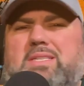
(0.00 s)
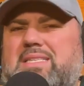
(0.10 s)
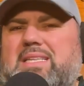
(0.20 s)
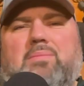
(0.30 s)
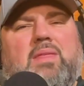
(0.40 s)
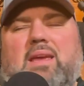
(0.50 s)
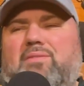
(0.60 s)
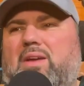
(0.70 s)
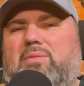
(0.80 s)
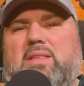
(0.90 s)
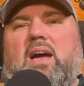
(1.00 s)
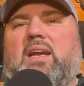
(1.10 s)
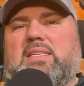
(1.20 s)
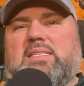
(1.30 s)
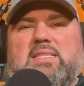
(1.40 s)
It's the same thing I've done with
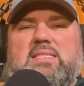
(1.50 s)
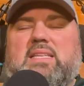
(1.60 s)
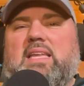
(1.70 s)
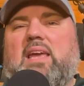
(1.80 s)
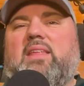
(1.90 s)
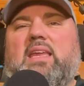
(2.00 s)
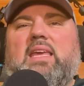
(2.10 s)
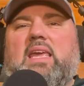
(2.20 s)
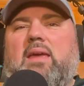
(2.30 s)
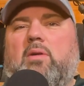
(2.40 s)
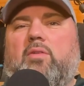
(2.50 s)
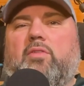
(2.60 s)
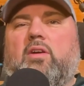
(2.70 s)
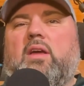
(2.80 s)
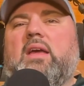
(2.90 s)
Donnie since the day that he came over